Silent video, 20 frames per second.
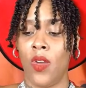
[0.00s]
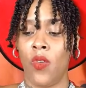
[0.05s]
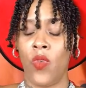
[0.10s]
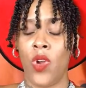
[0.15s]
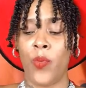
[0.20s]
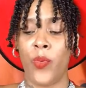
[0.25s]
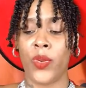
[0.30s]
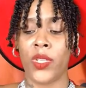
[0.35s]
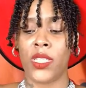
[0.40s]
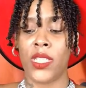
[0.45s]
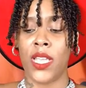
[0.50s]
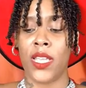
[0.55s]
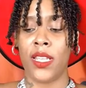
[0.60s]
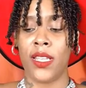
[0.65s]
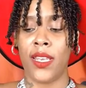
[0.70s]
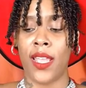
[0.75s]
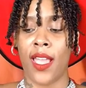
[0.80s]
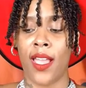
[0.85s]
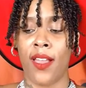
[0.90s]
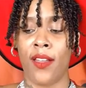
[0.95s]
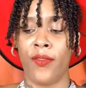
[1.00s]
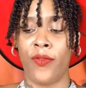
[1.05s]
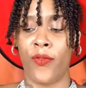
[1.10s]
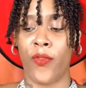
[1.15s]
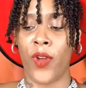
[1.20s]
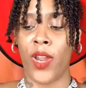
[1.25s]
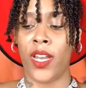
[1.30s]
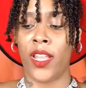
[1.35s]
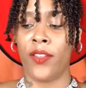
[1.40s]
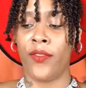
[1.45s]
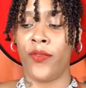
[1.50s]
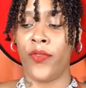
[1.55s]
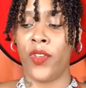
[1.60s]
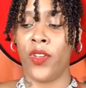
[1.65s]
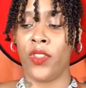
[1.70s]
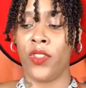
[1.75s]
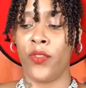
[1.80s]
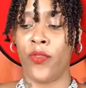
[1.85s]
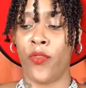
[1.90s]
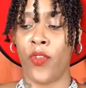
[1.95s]
We proceeded down front and
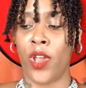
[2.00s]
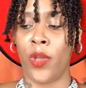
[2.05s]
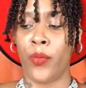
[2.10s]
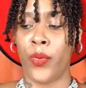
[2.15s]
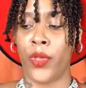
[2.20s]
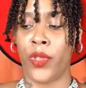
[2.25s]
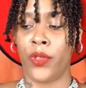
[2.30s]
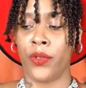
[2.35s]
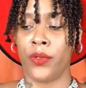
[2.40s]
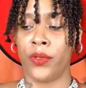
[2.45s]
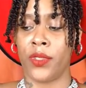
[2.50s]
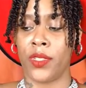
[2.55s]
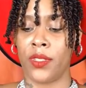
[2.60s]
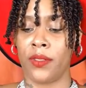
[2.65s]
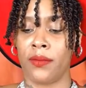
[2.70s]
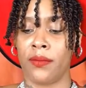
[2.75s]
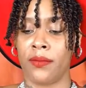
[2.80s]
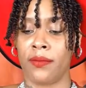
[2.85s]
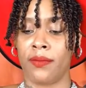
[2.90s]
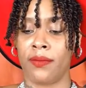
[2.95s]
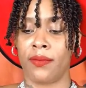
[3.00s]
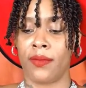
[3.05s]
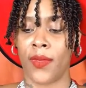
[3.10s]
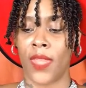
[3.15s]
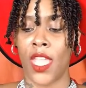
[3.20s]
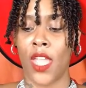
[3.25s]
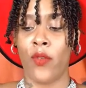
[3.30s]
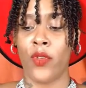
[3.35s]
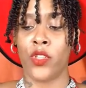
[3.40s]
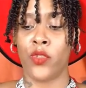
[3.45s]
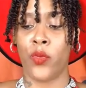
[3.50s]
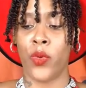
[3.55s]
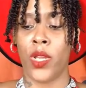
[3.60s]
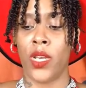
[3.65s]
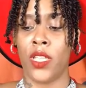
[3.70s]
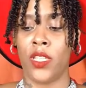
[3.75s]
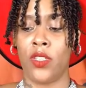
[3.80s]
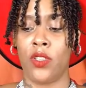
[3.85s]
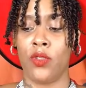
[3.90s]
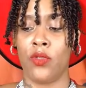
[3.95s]
filled the front pews. It was
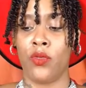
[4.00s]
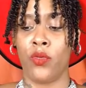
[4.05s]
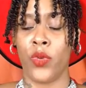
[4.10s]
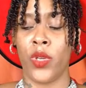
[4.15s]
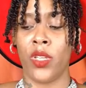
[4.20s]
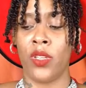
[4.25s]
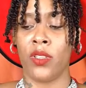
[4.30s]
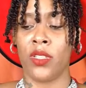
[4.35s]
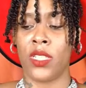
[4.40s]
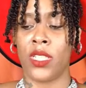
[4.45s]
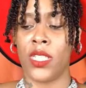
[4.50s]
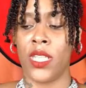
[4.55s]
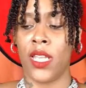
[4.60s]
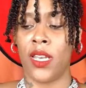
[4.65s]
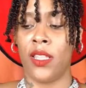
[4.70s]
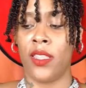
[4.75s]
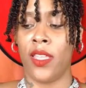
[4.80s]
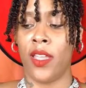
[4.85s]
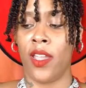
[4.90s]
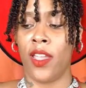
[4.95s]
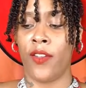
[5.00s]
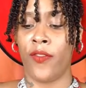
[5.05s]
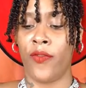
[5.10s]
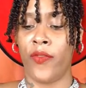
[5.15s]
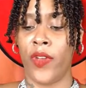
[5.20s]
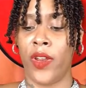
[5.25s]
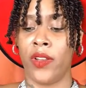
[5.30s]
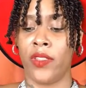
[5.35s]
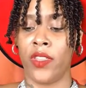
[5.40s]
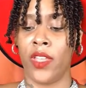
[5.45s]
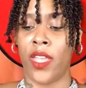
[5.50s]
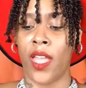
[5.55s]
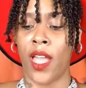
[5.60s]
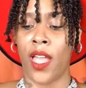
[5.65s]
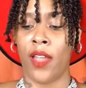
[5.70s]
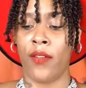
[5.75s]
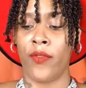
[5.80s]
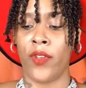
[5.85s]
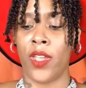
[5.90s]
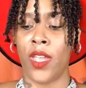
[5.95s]
really too real sitting there in front of the
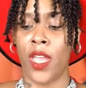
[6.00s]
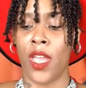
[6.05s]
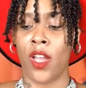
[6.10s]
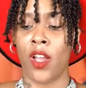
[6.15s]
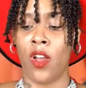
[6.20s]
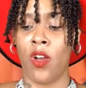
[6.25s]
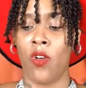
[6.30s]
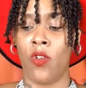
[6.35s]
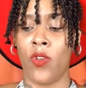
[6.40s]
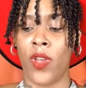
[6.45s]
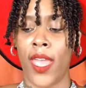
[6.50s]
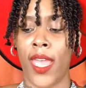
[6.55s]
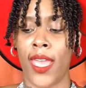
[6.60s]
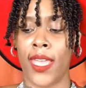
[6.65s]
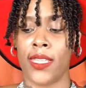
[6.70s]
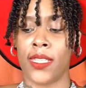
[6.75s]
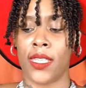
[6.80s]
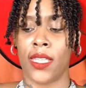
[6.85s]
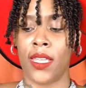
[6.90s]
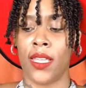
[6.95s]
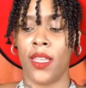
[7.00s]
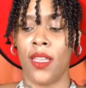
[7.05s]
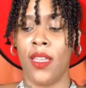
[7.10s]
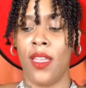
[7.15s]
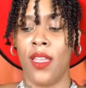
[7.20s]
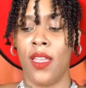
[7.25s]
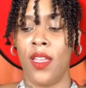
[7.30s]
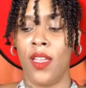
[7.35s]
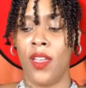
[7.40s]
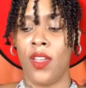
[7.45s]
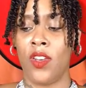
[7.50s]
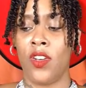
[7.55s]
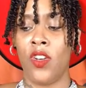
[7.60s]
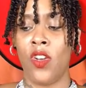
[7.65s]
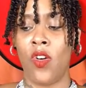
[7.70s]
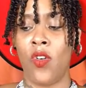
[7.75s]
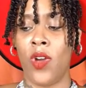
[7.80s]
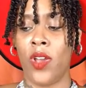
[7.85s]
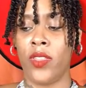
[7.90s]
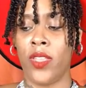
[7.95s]
ivory and gold casket,
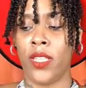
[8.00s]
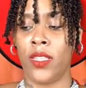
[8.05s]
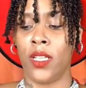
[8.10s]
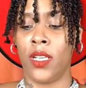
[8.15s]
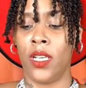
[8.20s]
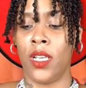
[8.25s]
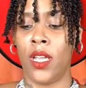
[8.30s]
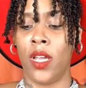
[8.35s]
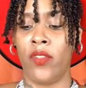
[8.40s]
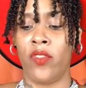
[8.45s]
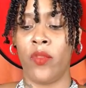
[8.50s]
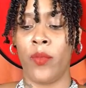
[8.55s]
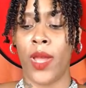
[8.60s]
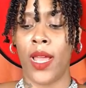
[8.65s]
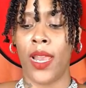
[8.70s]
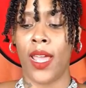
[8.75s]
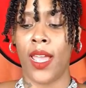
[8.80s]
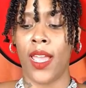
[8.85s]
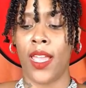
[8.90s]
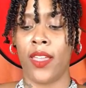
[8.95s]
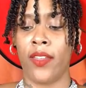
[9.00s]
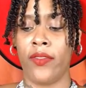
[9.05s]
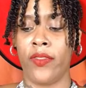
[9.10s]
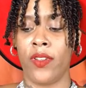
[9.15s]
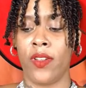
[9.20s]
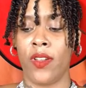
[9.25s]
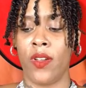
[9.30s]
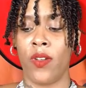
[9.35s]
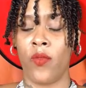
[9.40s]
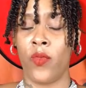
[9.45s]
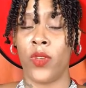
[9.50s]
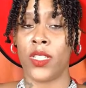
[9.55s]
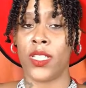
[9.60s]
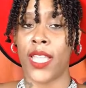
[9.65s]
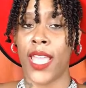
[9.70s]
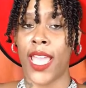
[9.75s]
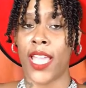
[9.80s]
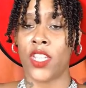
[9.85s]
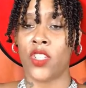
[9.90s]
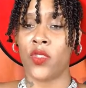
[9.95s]
knowing that the love of my life was
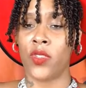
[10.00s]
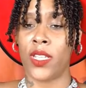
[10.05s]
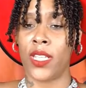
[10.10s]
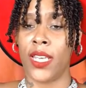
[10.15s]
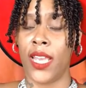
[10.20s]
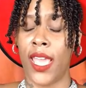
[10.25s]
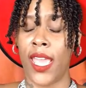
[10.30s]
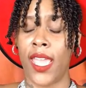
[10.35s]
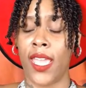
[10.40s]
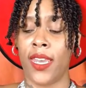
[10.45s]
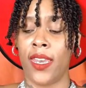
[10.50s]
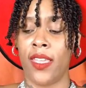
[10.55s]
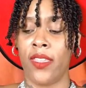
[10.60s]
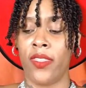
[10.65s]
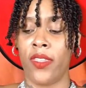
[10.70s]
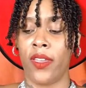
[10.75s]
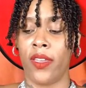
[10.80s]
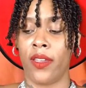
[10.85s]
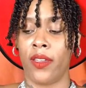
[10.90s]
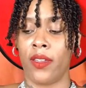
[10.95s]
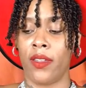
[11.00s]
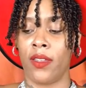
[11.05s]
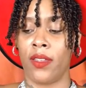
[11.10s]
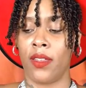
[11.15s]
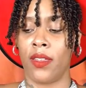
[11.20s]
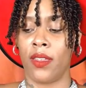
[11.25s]
actually laying in there.